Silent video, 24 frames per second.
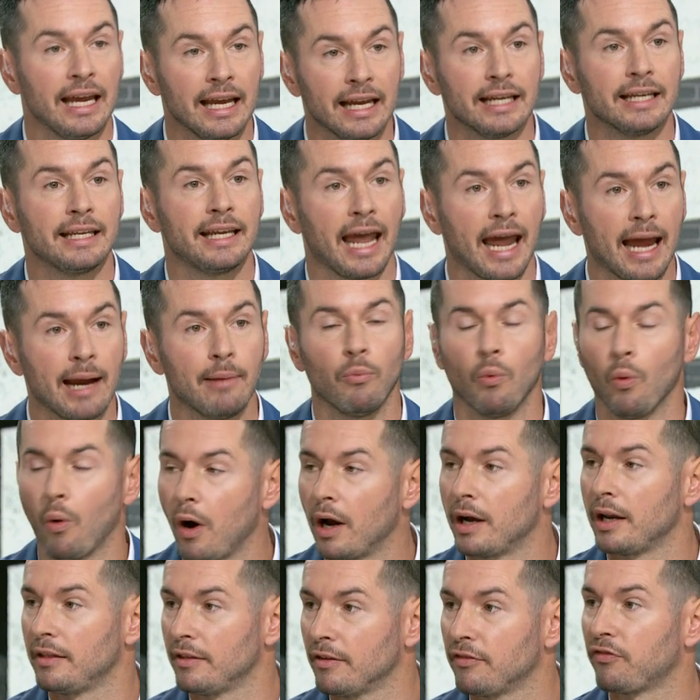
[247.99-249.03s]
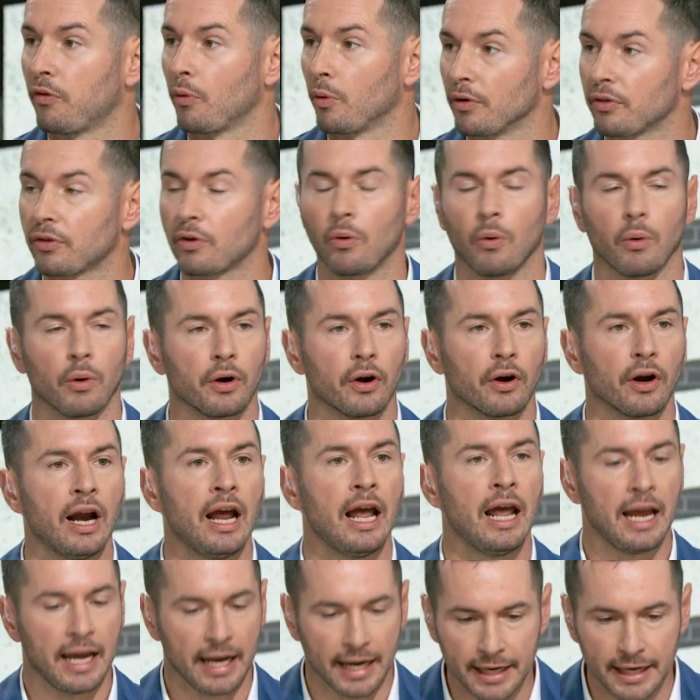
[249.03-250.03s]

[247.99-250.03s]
in game one in the fourth quarter,